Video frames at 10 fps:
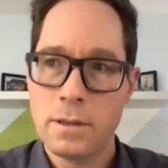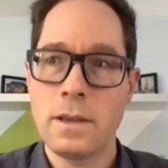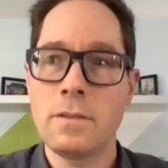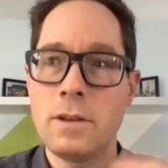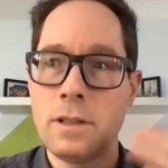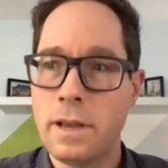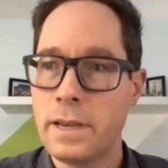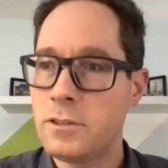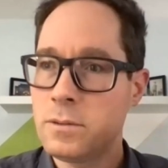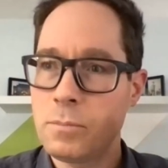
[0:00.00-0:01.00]
think of it
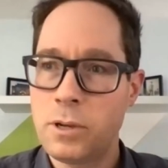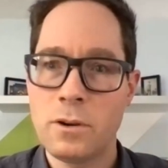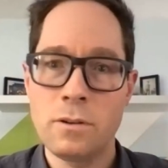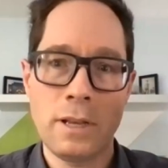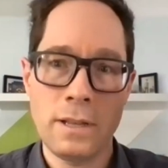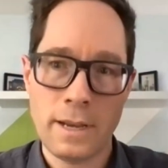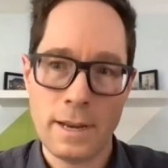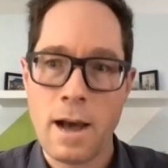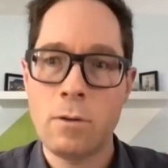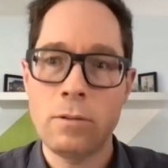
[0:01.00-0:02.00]
like just purely like
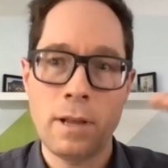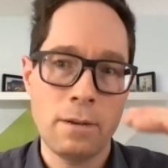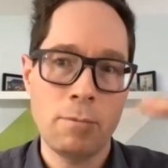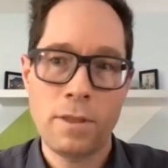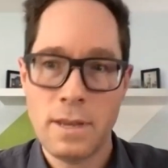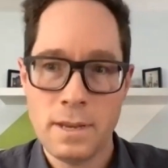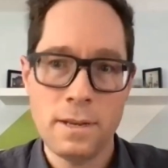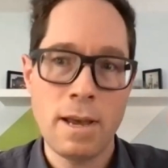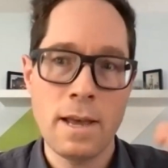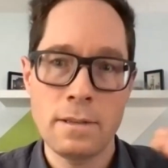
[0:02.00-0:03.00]
an outline with
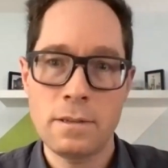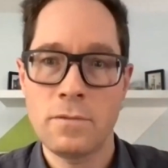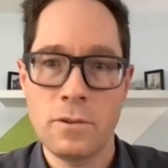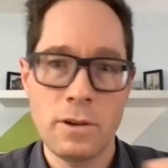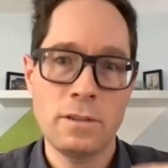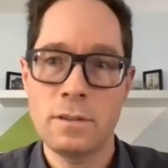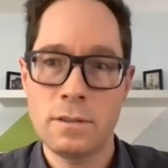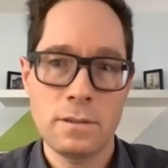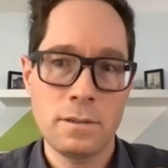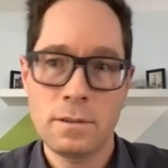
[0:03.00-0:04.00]
indents for each
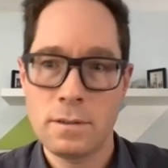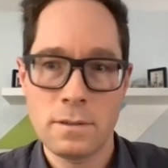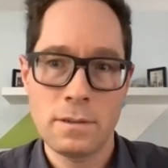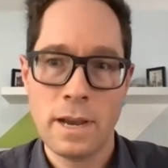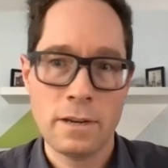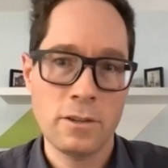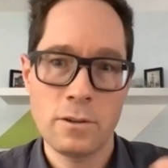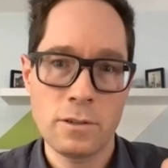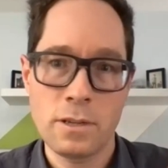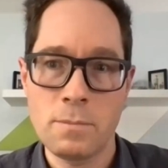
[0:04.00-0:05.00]
section
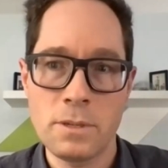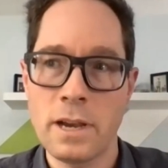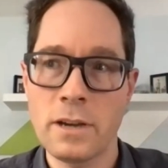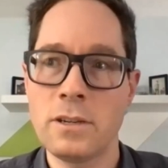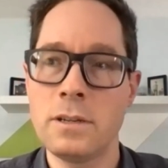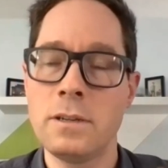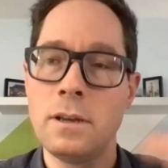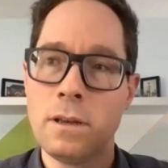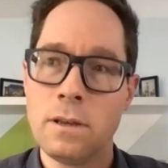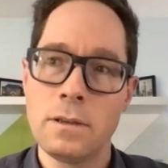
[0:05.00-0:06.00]
or subsection.
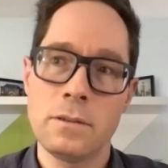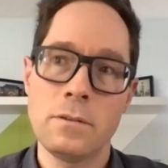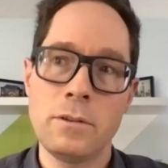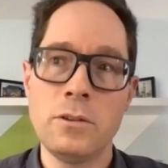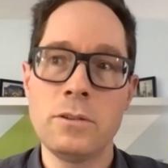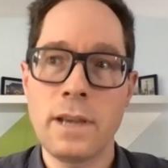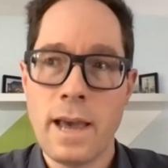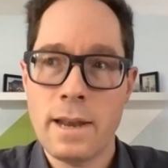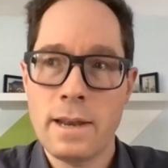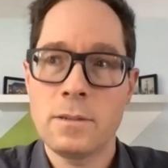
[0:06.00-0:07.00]
So mm-hmm. using
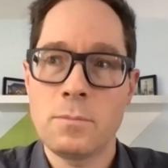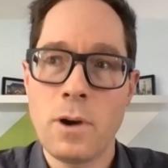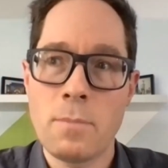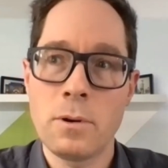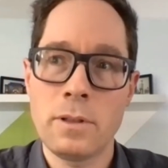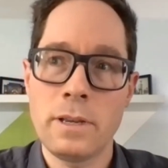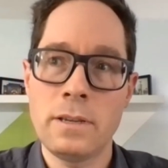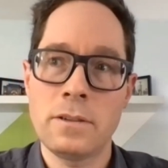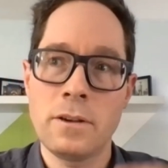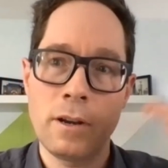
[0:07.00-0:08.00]
headings properly,
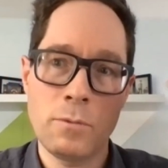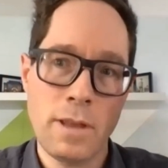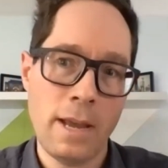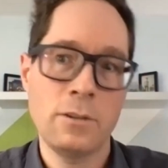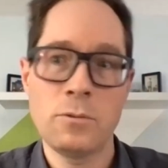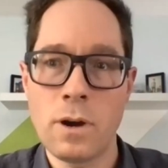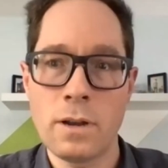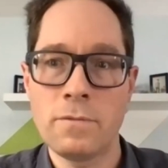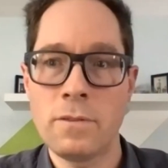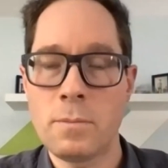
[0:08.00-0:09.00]
starting with
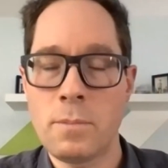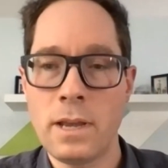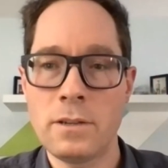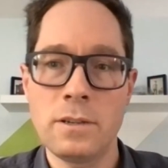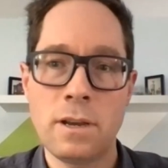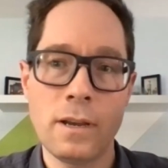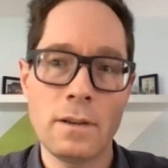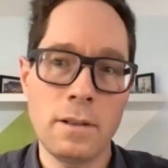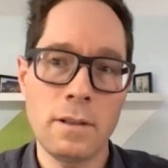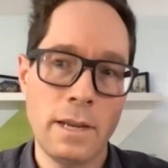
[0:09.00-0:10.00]
H1 for the page
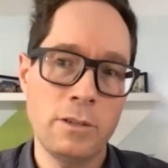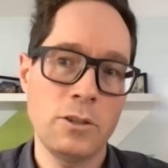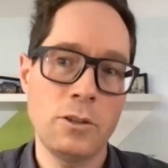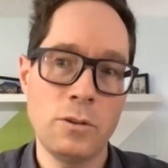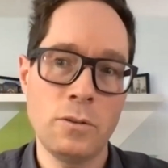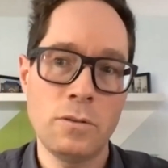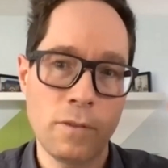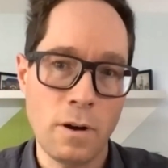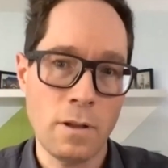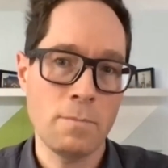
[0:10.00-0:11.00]
title, H2
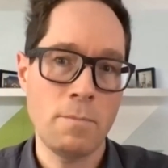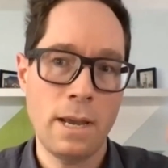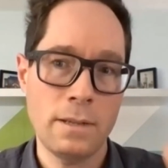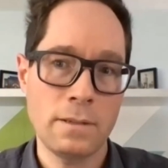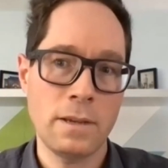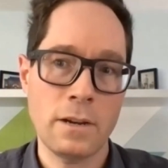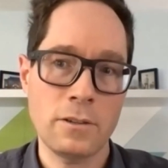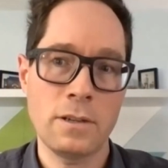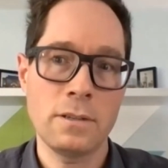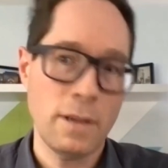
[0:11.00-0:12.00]
for all the main
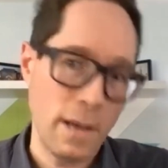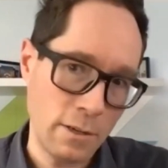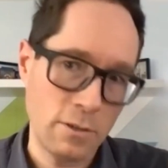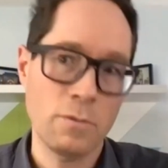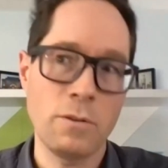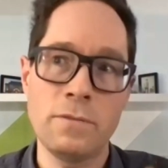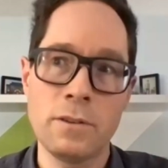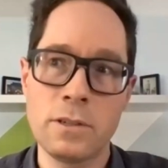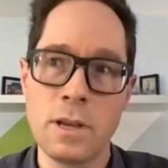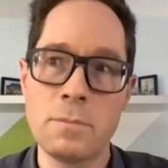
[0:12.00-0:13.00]
sections, H3
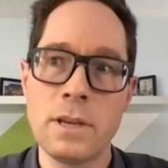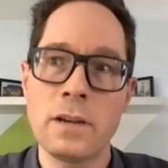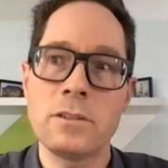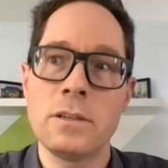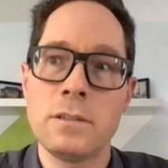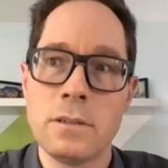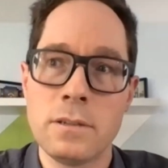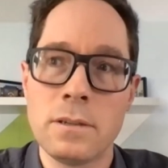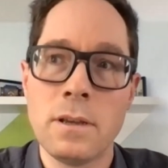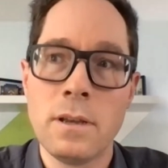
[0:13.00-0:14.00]
for subsections
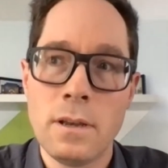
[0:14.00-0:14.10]
is